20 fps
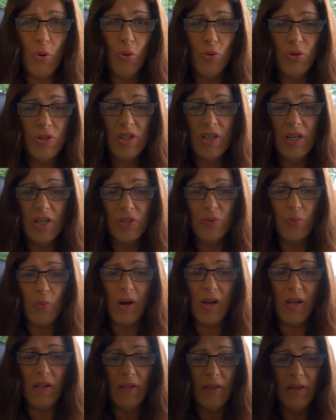port as
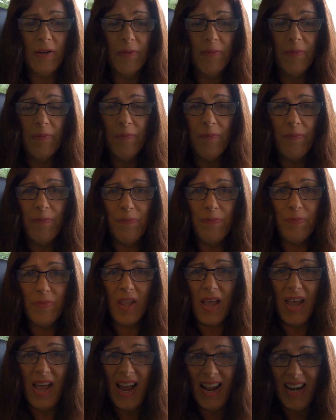well.
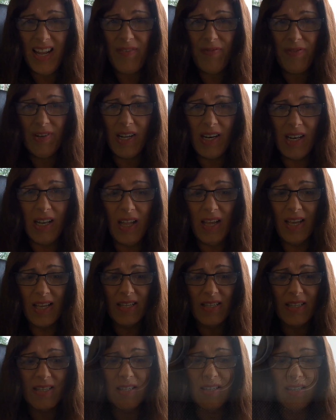And even a
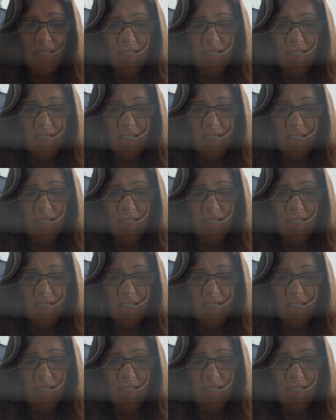light,